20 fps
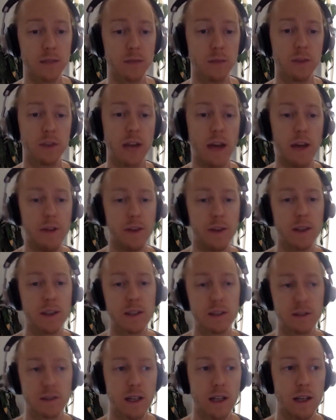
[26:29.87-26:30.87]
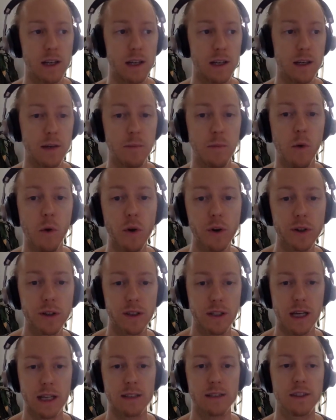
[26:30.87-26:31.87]
which I think is an important
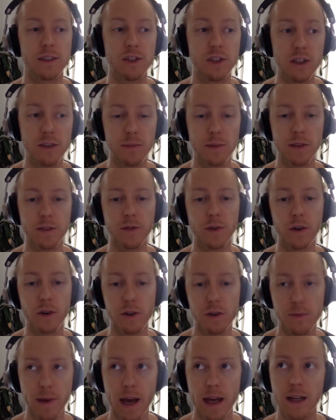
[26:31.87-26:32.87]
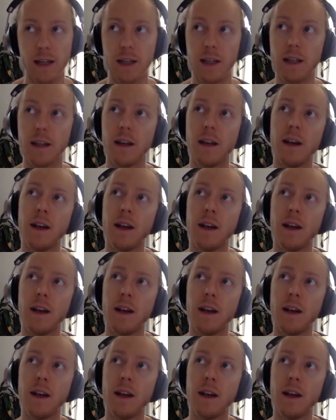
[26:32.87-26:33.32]
next achievement for humanity.